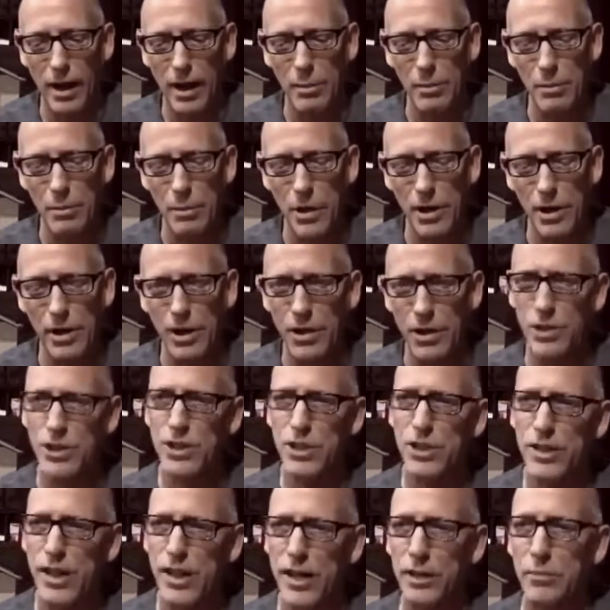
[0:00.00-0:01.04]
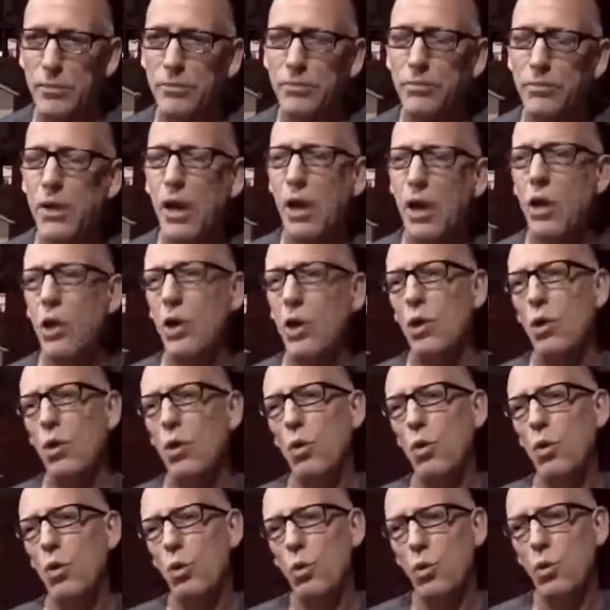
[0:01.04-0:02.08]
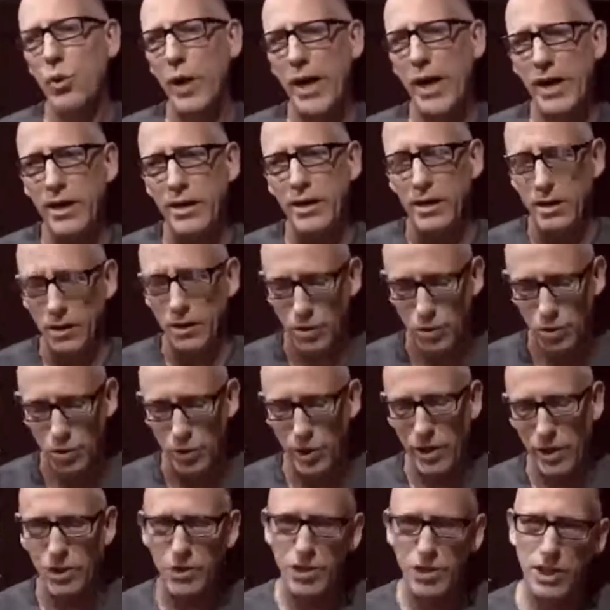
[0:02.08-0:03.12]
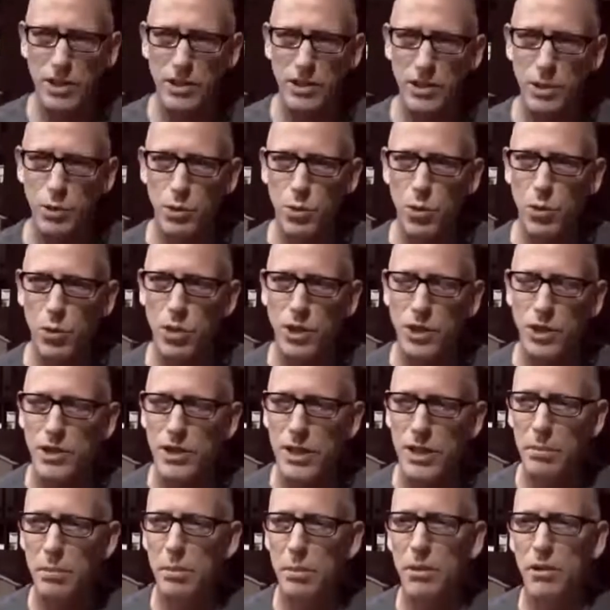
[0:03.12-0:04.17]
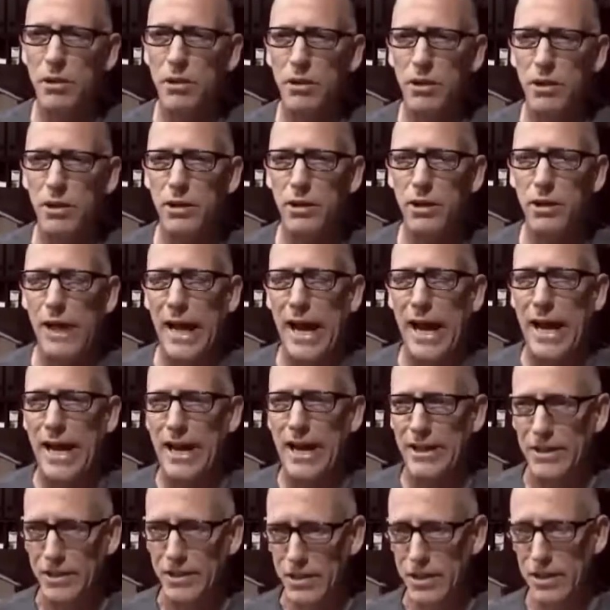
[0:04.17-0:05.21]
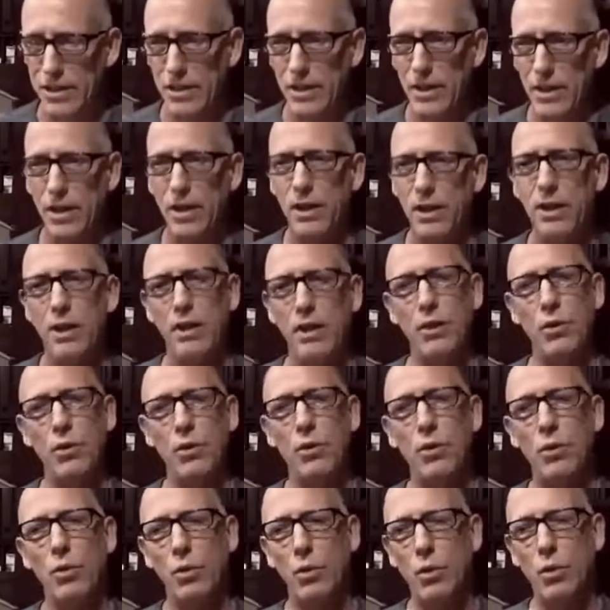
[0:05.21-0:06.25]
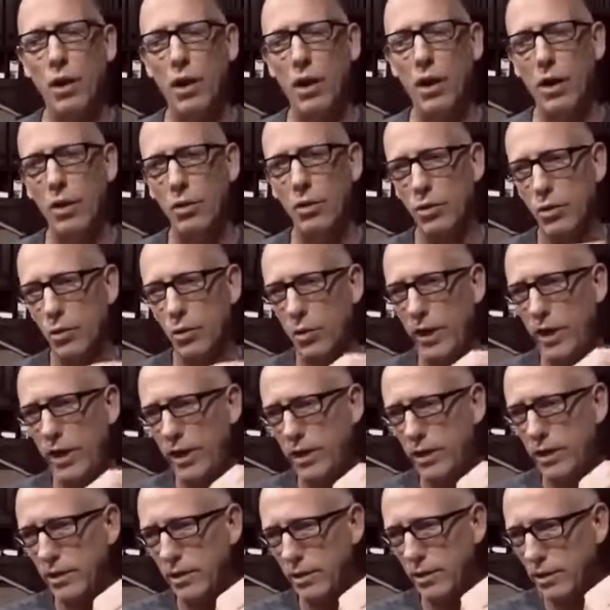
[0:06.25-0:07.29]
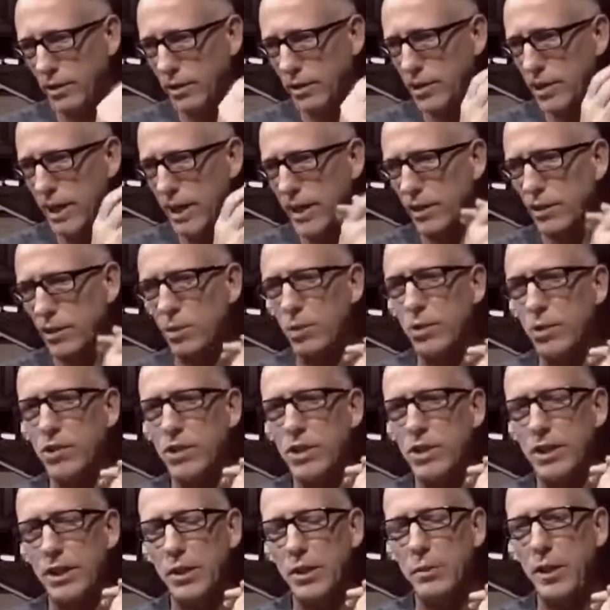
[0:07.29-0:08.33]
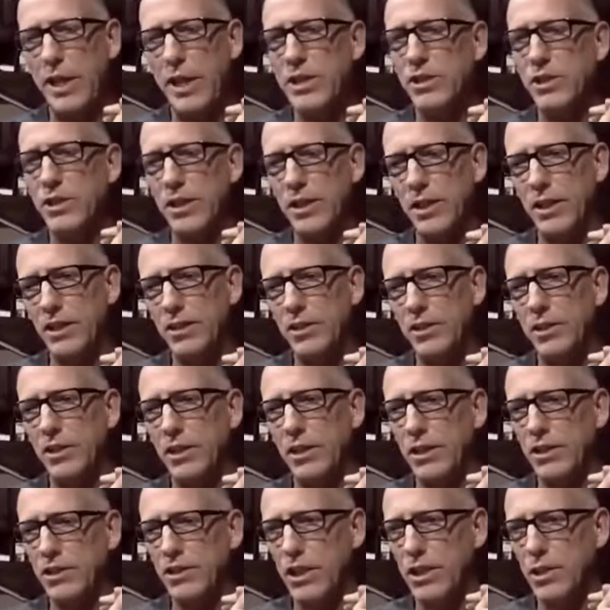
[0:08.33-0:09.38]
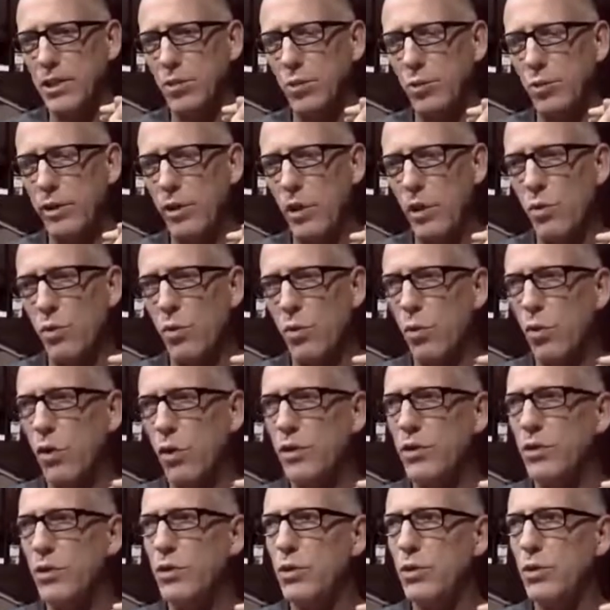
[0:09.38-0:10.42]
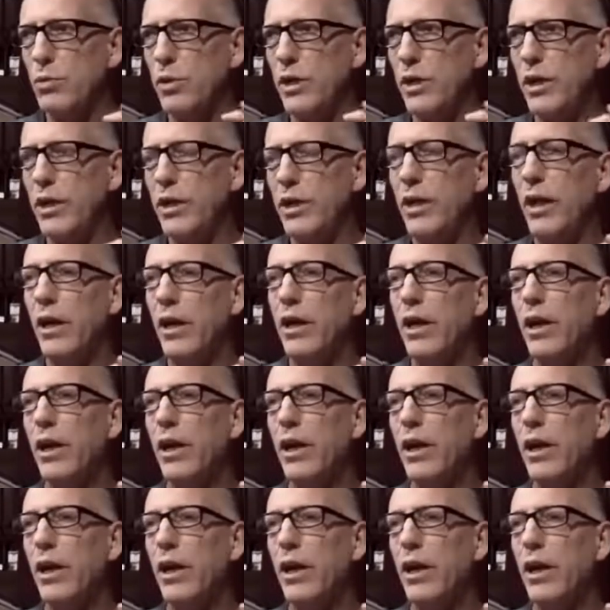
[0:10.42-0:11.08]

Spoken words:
But here's the thing. When Twitter says it won't accept political ads, the way Jack Dorsey explains it is, he says, we don't want to be